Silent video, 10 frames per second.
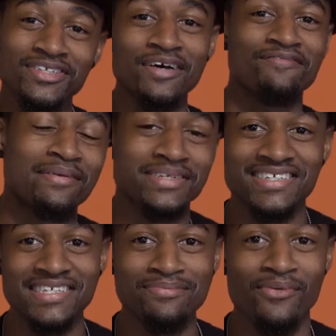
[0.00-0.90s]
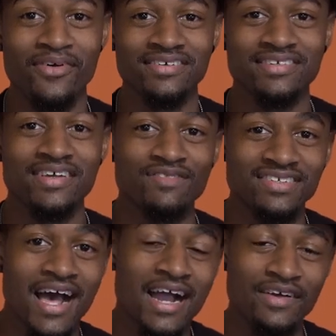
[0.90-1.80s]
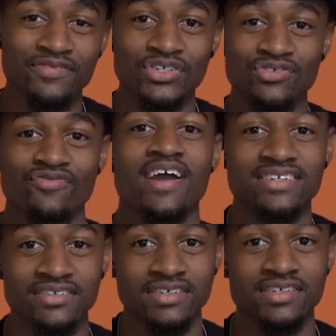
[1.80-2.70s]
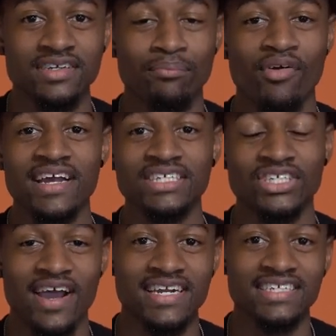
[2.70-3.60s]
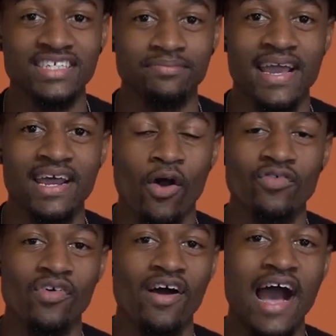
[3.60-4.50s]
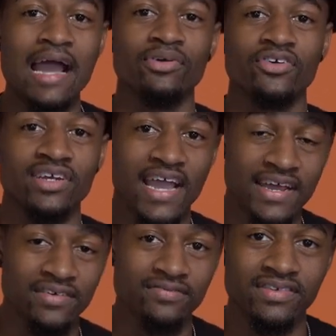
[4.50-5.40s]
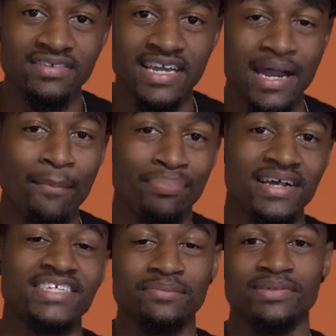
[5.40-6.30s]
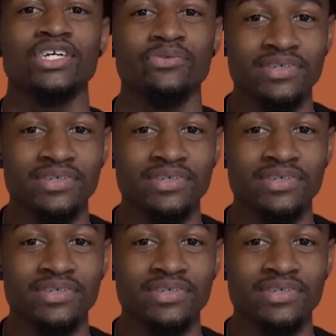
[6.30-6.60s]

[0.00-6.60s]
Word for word: What's up, family? It's T Moore, photographer, director, brand strategist, man, overall hybrid creative, and I'm blessed to be here